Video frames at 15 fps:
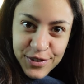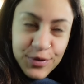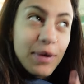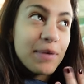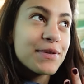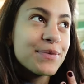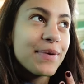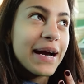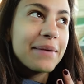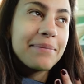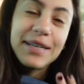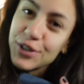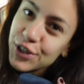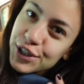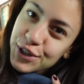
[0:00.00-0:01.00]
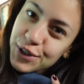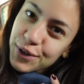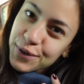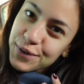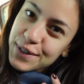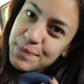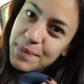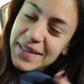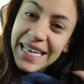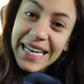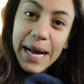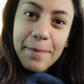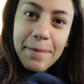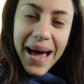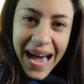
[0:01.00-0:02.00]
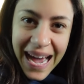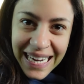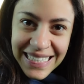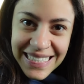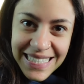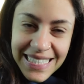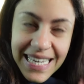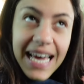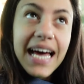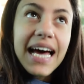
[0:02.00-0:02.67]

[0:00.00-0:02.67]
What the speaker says: So I was wearing my church clothes, but then I packed